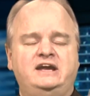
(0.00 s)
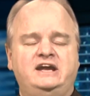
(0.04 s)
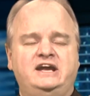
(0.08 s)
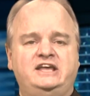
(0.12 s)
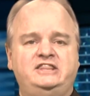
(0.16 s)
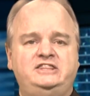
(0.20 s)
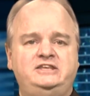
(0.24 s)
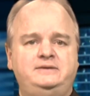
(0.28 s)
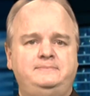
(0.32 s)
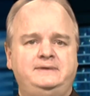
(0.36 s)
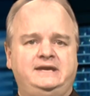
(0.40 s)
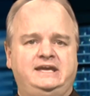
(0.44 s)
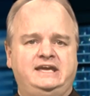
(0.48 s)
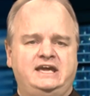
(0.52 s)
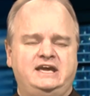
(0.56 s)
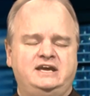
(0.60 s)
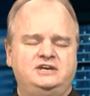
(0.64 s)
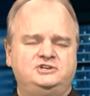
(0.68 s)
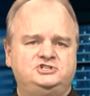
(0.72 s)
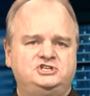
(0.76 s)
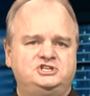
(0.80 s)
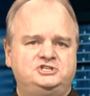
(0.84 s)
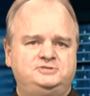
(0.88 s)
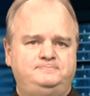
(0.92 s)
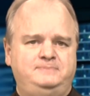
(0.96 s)
and they
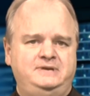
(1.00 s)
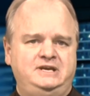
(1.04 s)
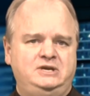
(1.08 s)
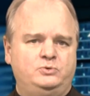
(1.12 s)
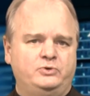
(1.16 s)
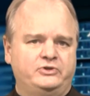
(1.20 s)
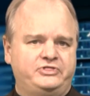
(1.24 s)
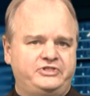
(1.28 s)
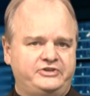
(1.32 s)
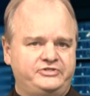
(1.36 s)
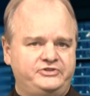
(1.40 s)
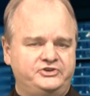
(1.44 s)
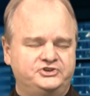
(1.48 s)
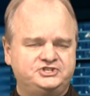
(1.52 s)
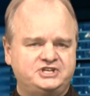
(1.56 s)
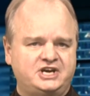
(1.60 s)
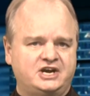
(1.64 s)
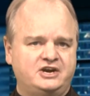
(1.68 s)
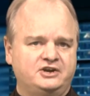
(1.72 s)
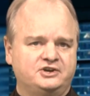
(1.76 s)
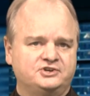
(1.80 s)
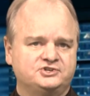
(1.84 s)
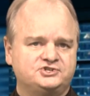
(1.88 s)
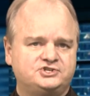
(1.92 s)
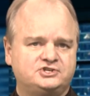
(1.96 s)
began to speak with other
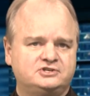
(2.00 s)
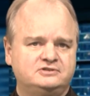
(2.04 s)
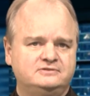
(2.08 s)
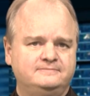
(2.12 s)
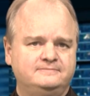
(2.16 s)
tongues.